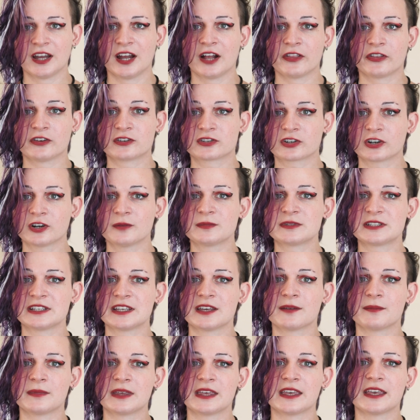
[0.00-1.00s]
the term
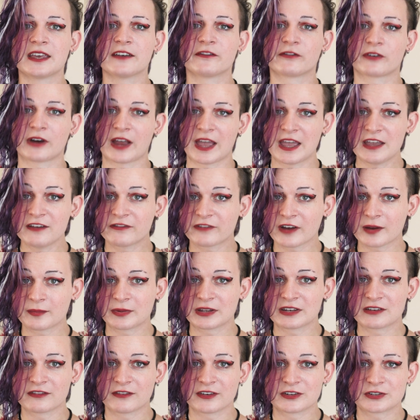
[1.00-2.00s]
TME for AFAB
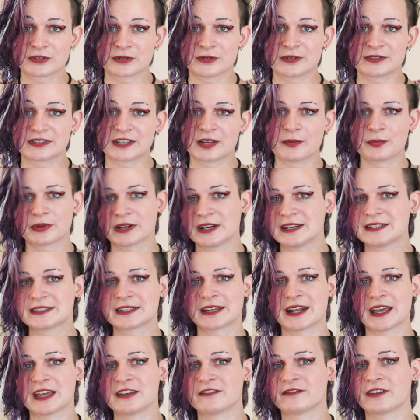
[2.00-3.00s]
individuals implies
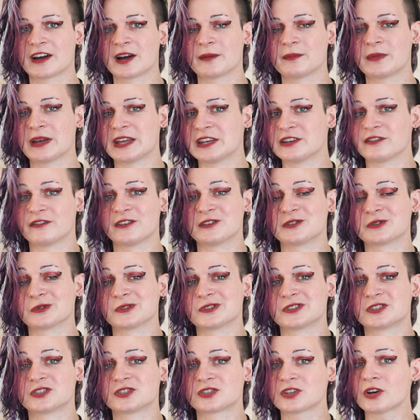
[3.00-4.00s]
that AFAB
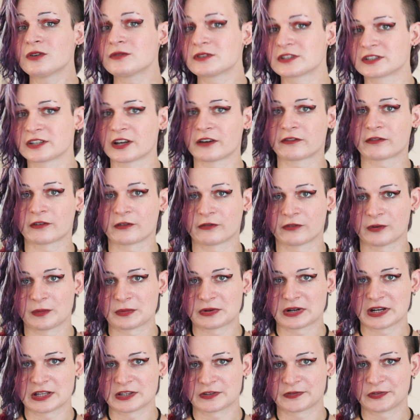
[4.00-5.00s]
individuals don't suffer from
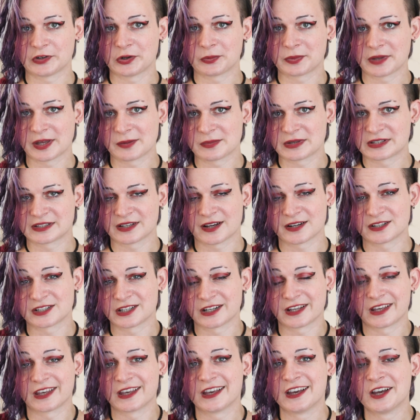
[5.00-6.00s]
transphobia and
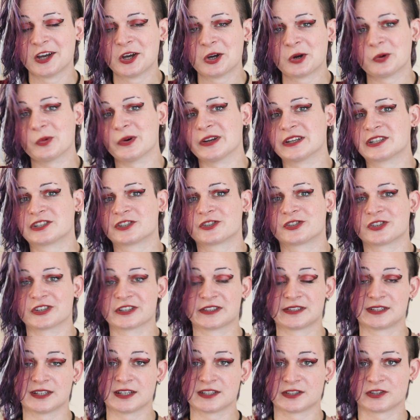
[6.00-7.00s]
misogyny, which
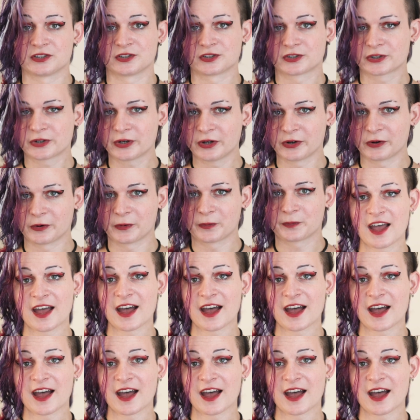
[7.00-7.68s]
just isn't true.